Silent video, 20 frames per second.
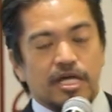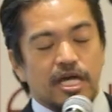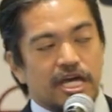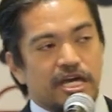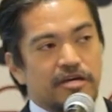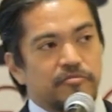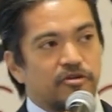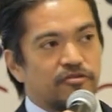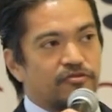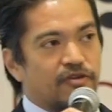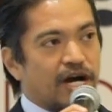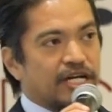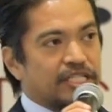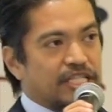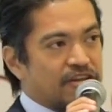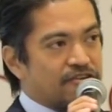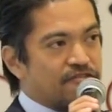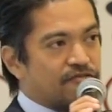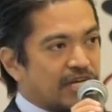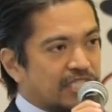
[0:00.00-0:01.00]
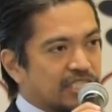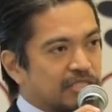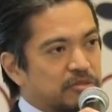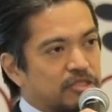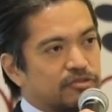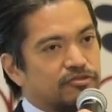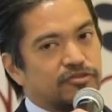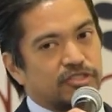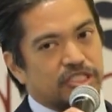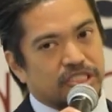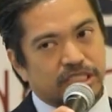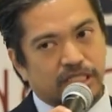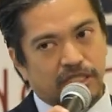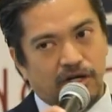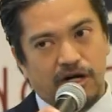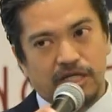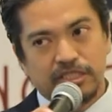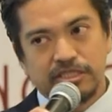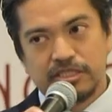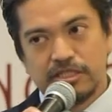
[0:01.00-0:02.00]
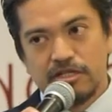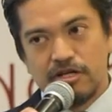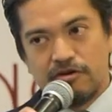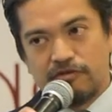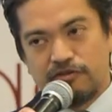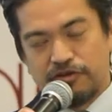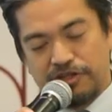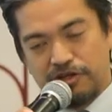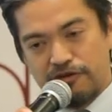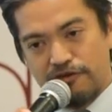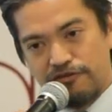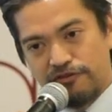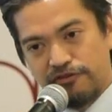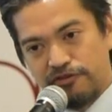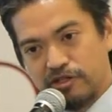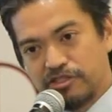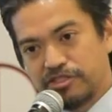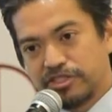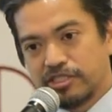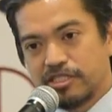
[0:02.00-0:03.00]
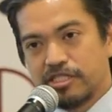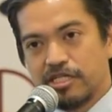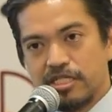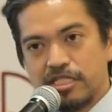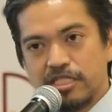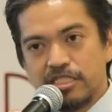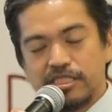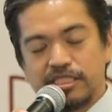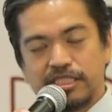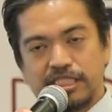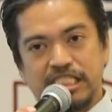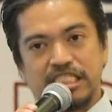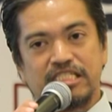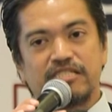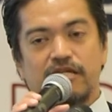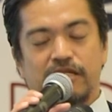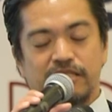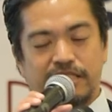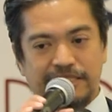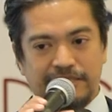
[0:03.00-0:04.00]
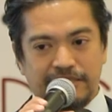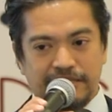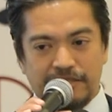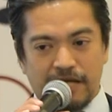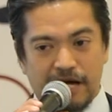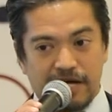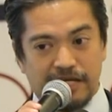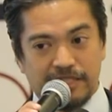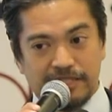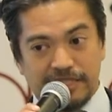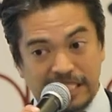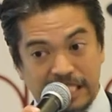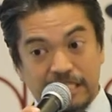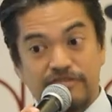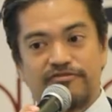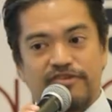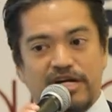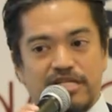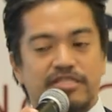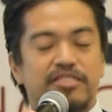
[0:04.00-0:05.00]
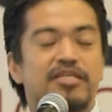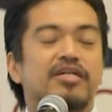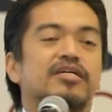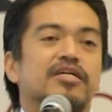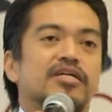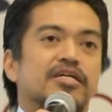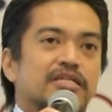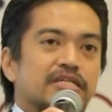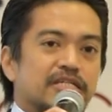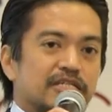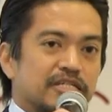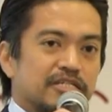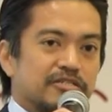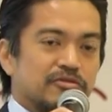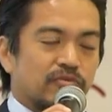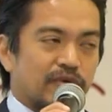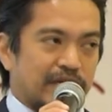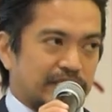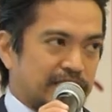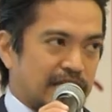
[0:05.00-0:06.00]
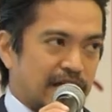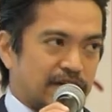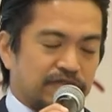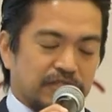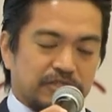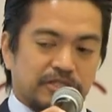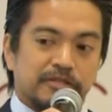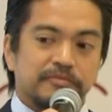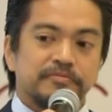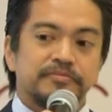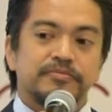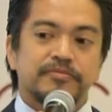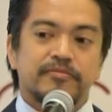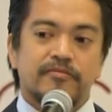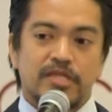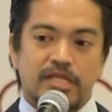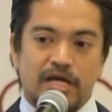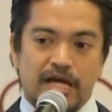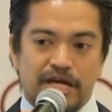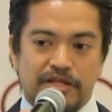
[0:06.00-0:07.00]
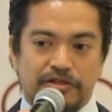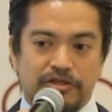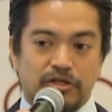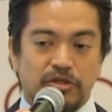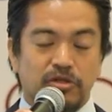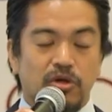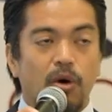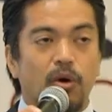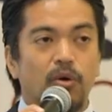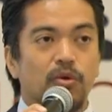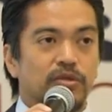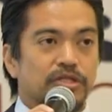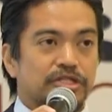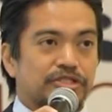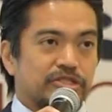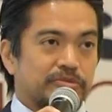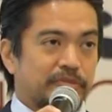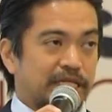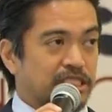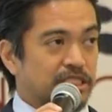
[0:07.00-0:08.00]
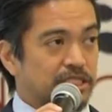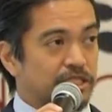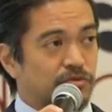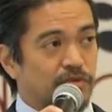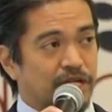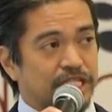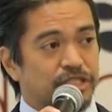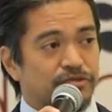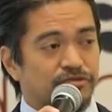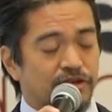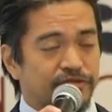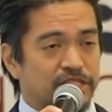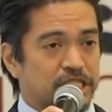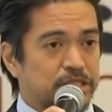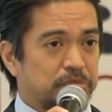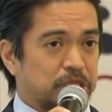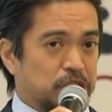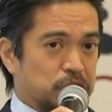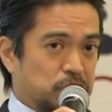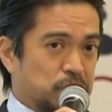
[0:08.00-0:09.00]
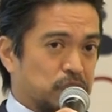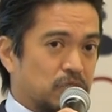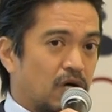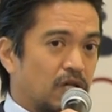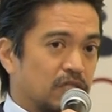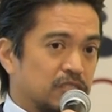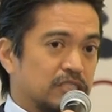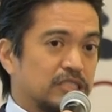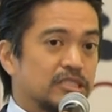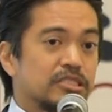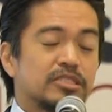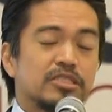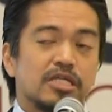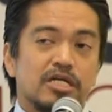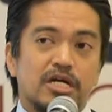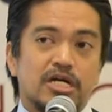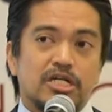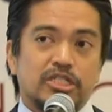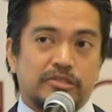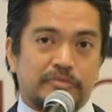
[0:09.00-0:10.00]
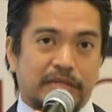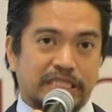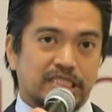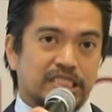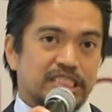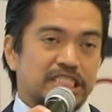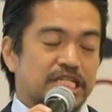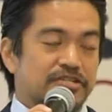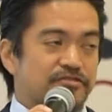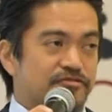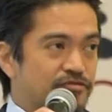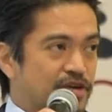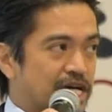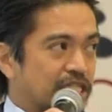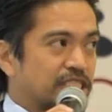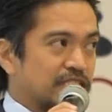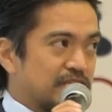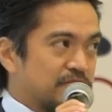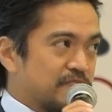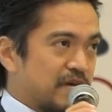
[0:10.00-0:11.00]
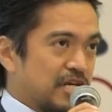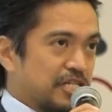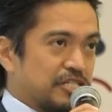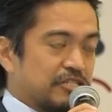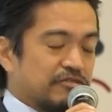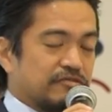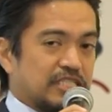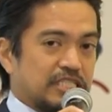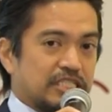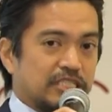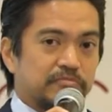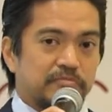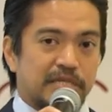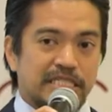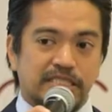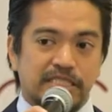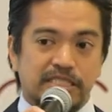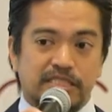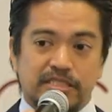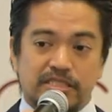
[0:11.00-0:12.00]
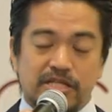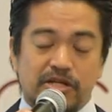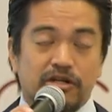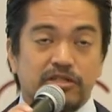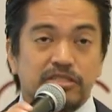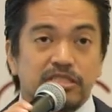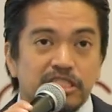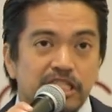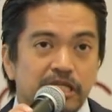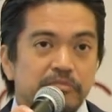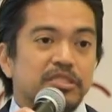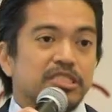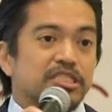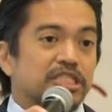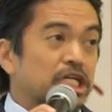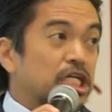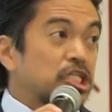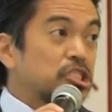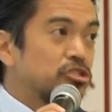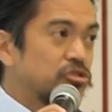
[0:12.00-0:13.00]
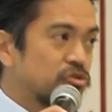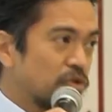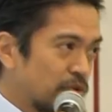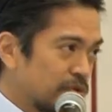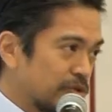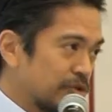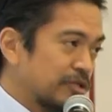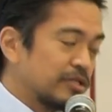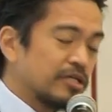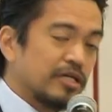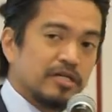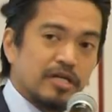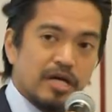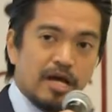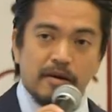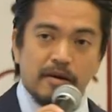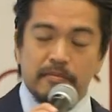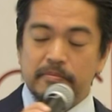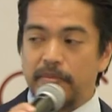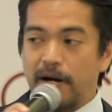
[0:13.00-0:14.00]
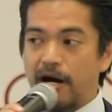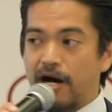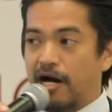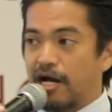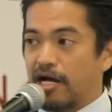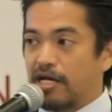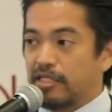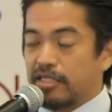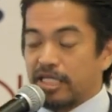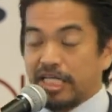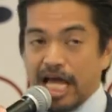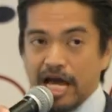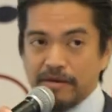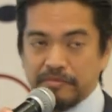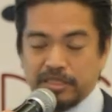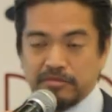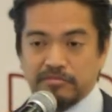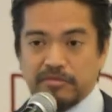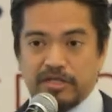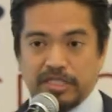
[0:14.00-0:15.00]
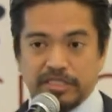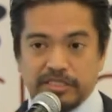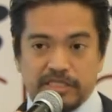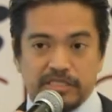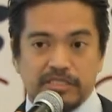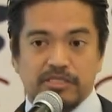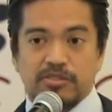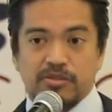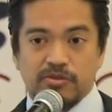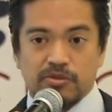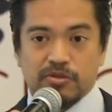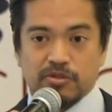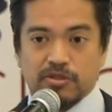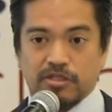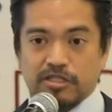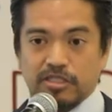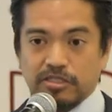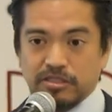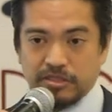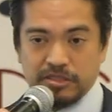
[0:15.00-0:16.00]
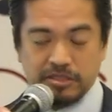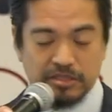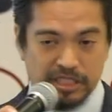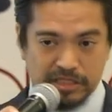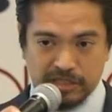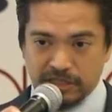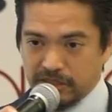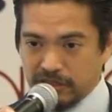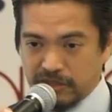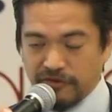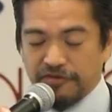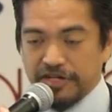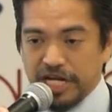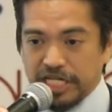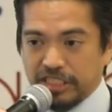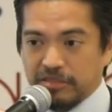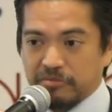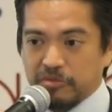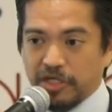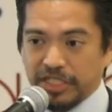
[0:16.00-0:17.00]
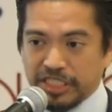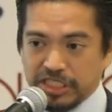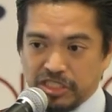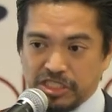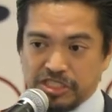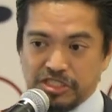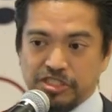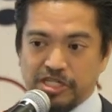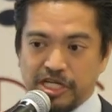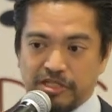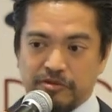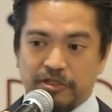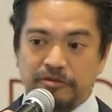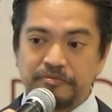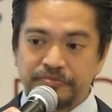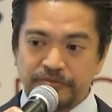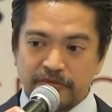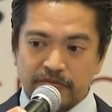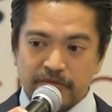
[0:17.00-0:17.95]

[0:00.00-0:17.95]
and provide investable first loss for their first seed, uh, seed fund in West Africa. And their goal is to basically raise $15 million to basically invest in many of these businesses that are typically ignored by the capital markets or just the financial markets in general.